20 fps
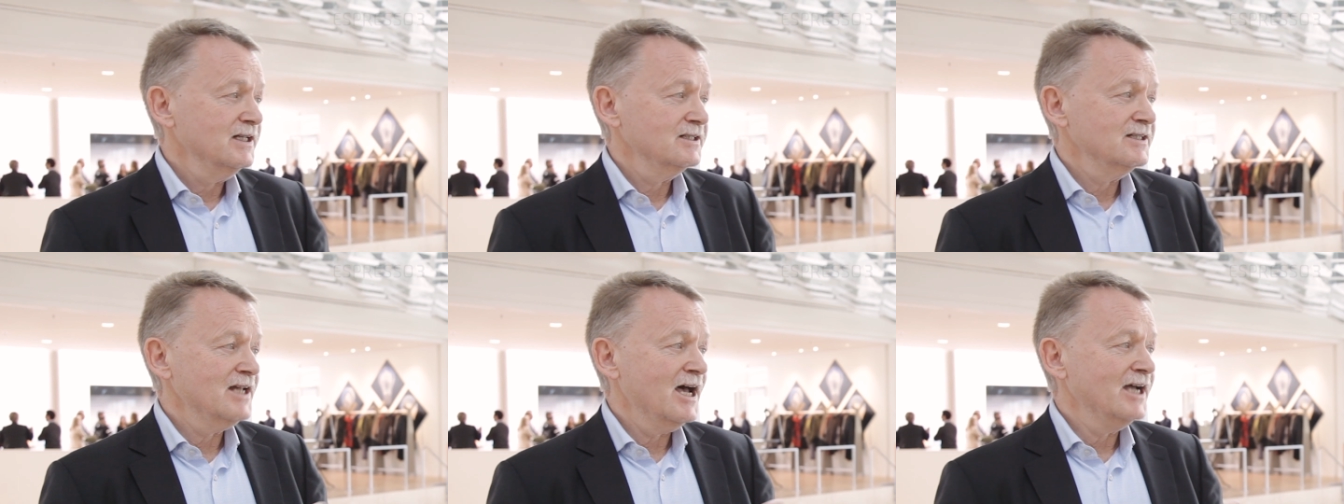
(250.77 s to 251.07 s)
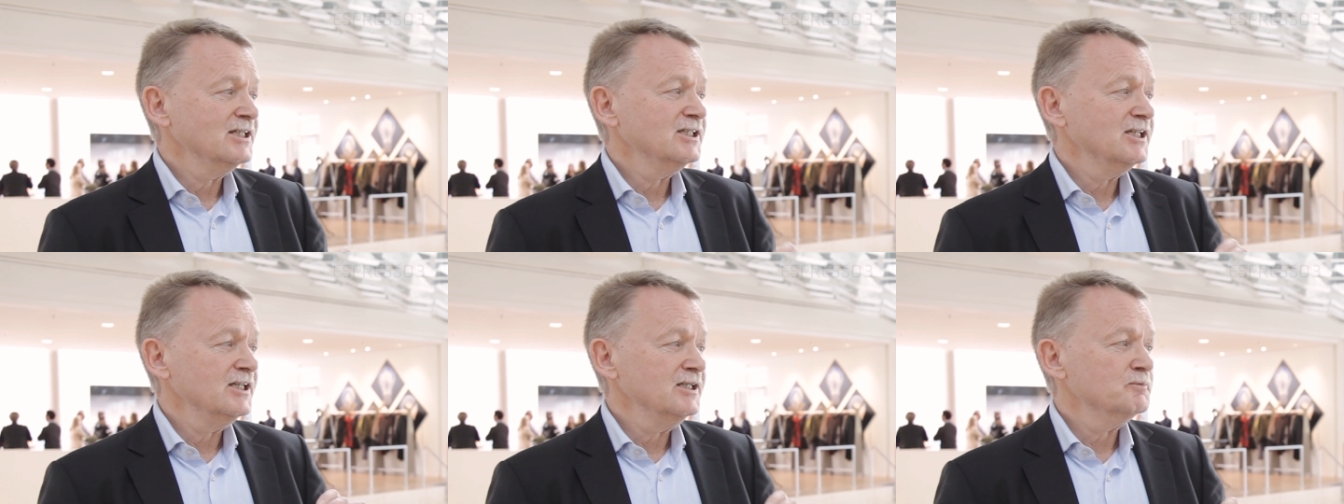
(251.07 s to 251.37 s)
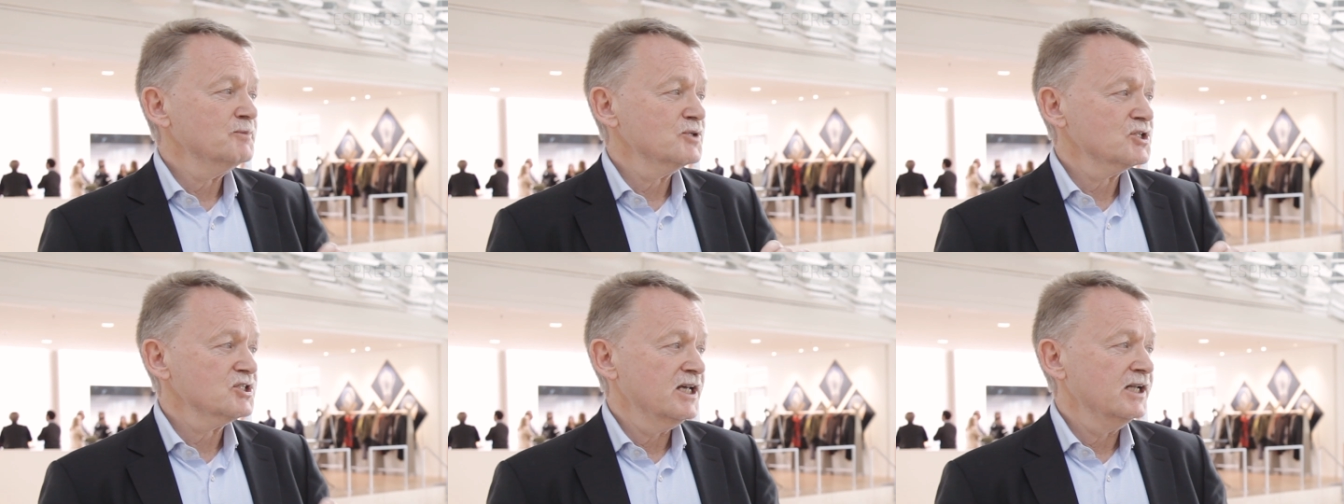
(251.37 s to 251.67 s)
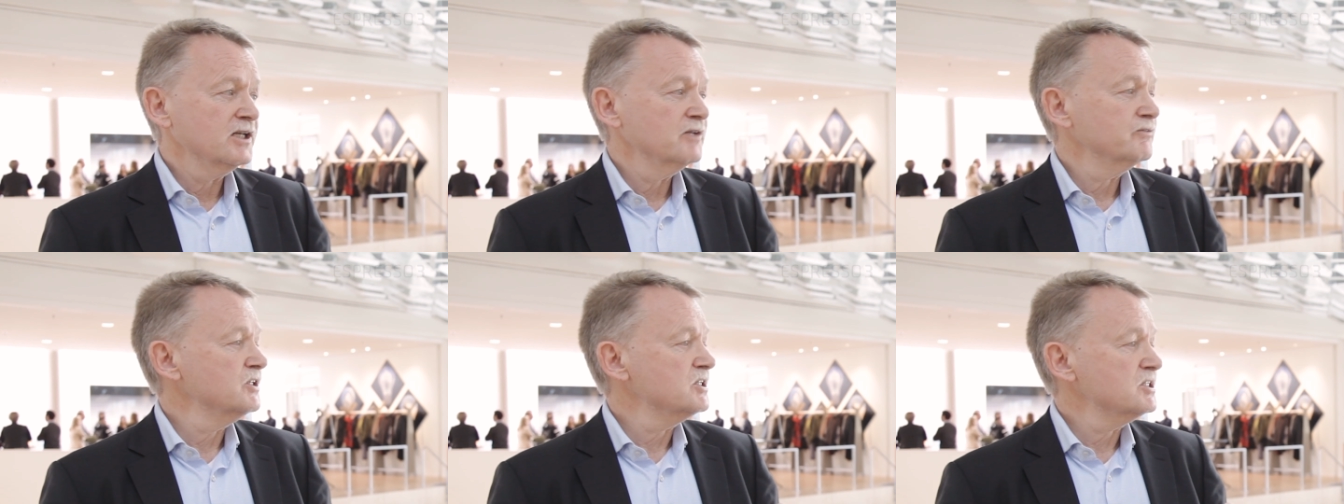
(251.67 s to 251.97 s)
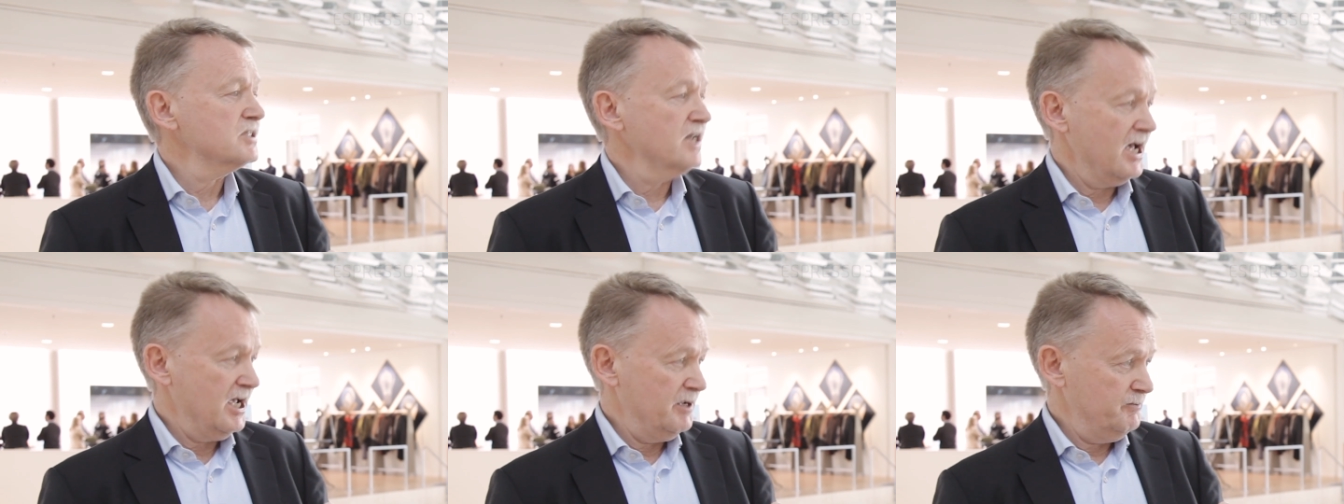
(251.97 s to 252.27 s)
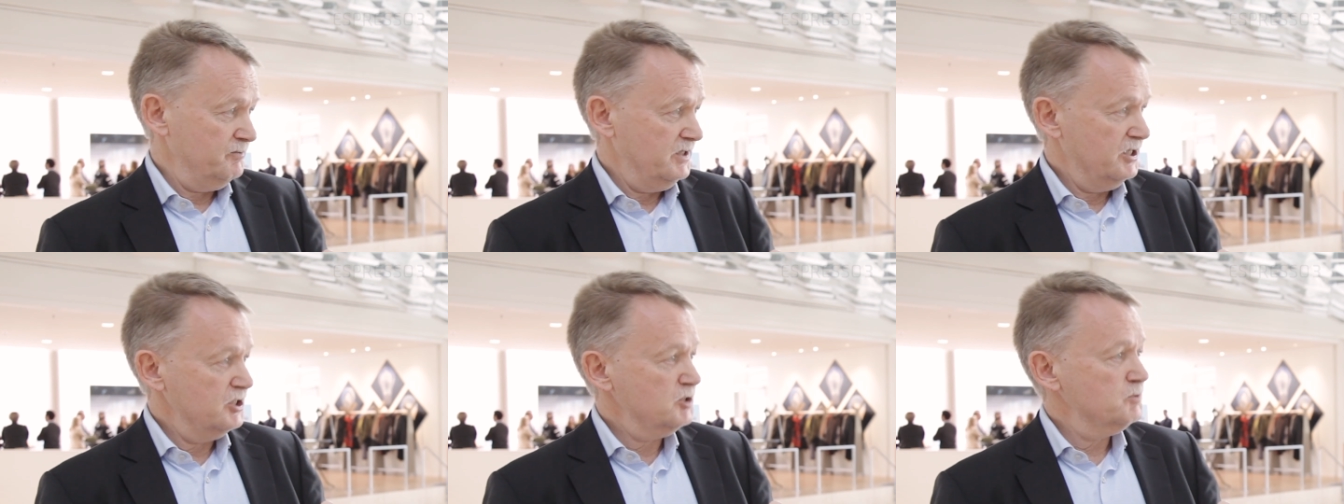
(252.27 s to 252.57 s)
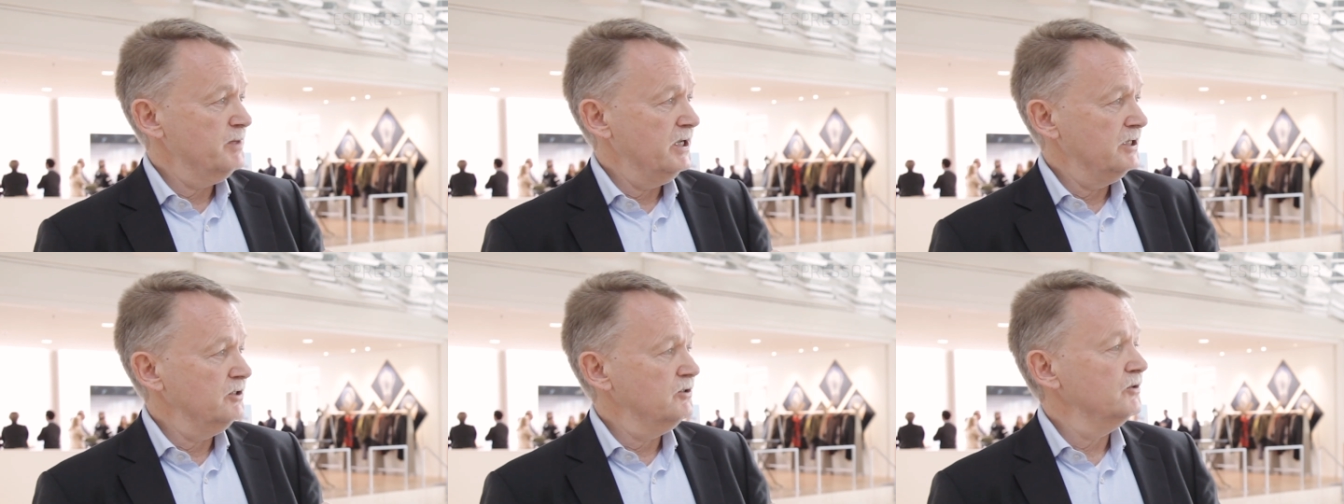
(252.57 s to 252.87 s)
19% of the time they
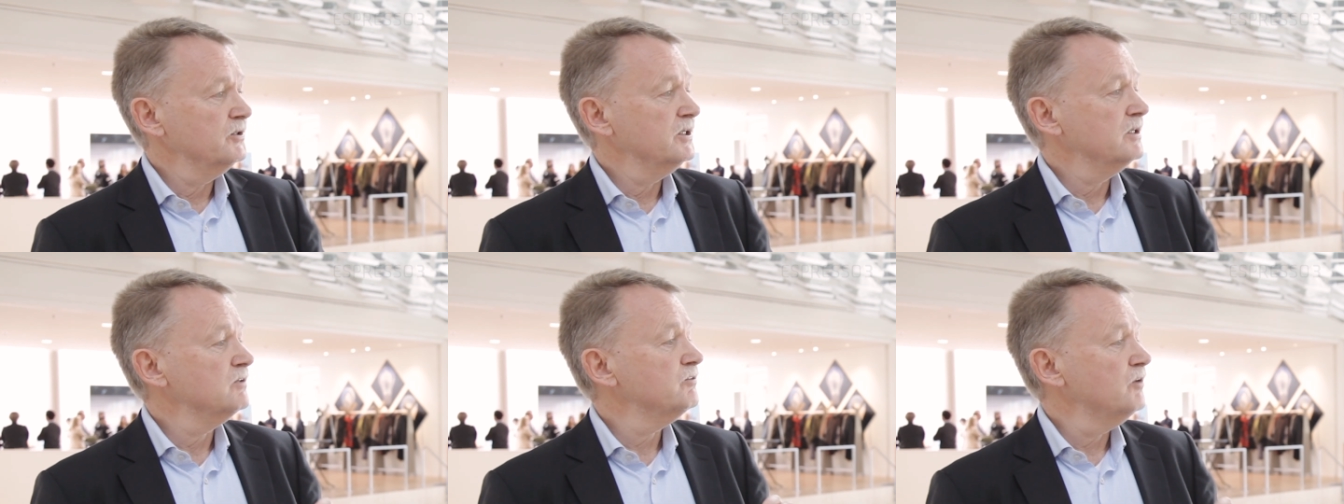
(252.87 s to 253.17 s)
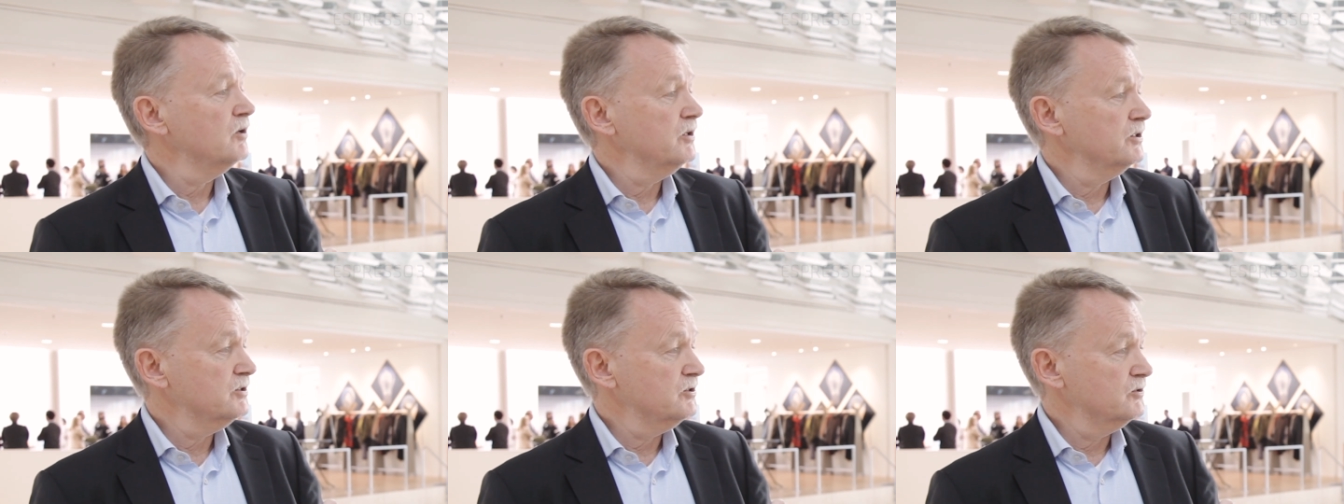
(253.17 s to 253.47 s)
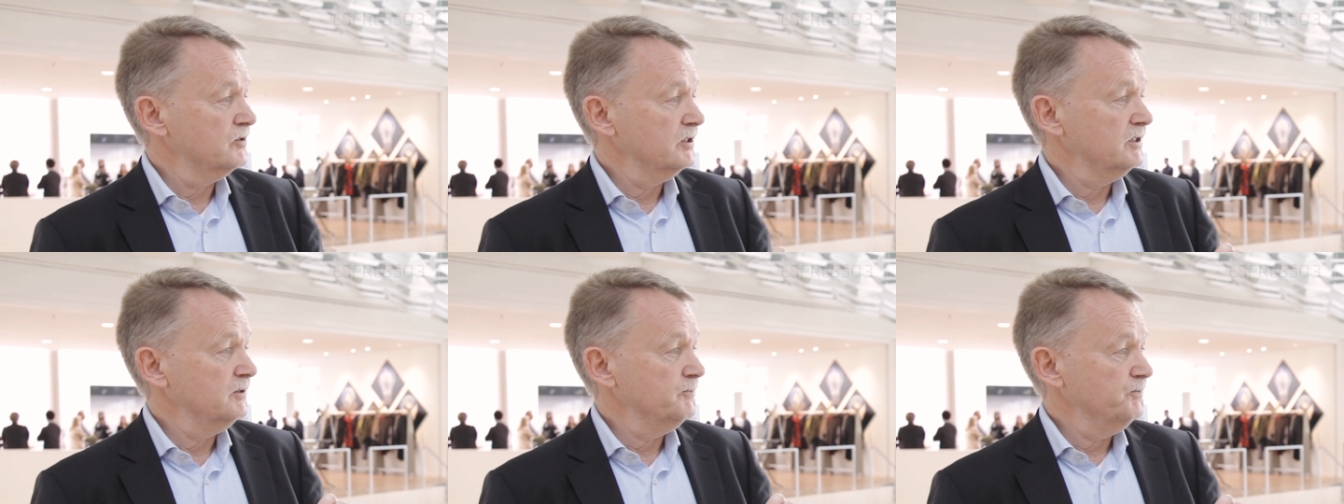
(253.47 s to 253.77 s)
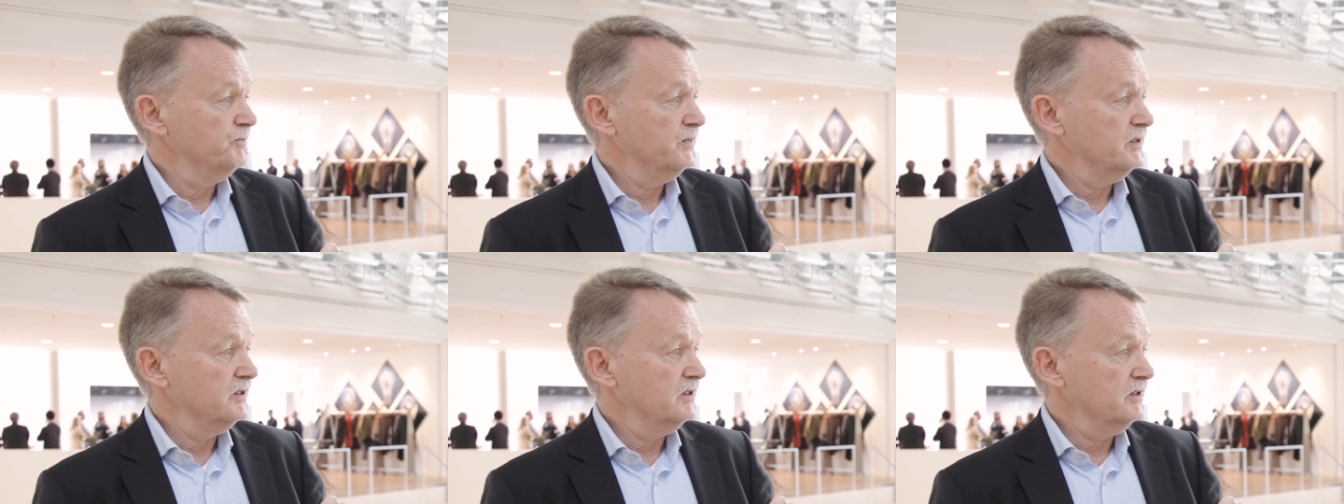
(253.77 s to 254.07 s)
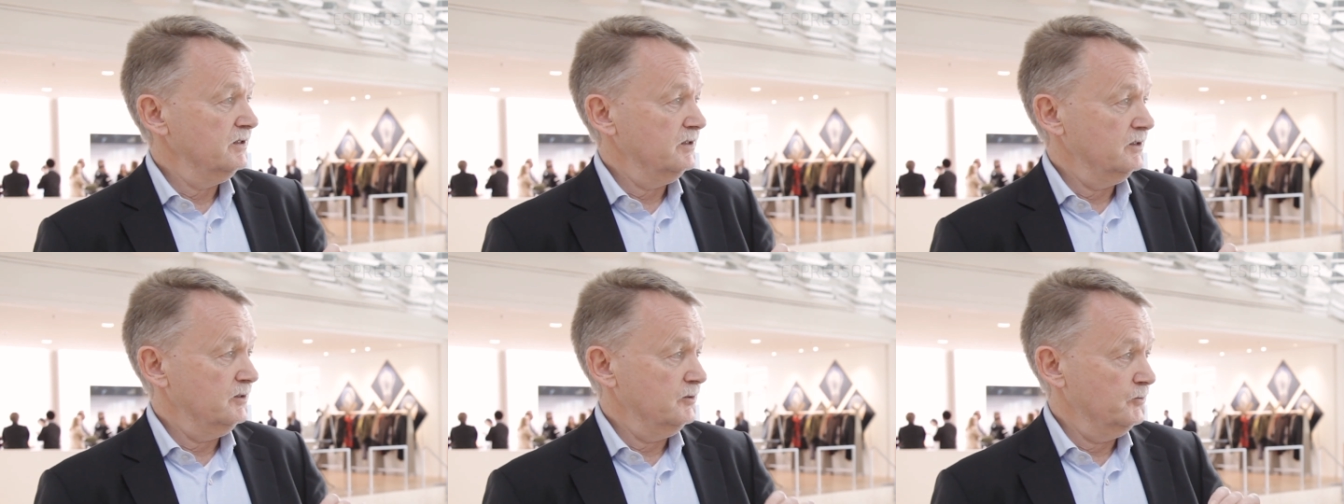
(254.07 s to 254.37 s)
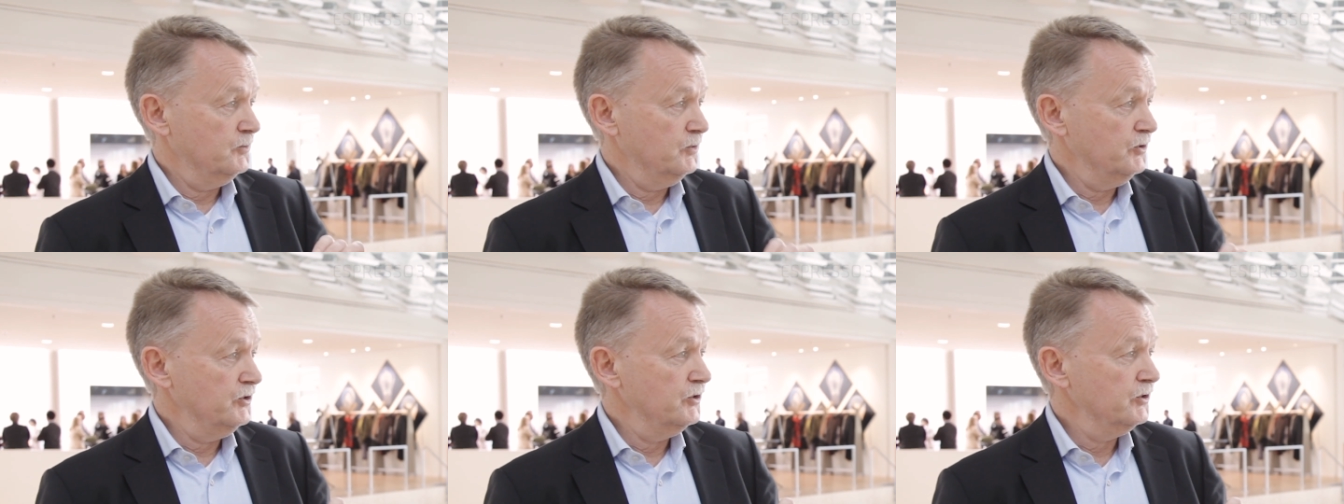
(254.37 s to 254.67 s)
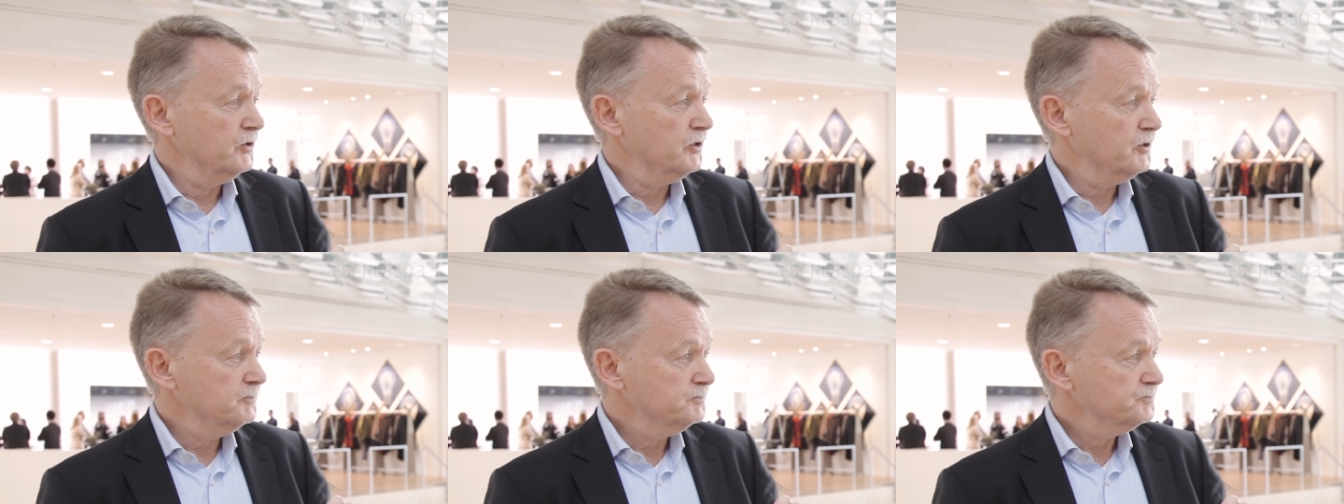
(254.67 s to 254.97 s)
spend on involuntary work,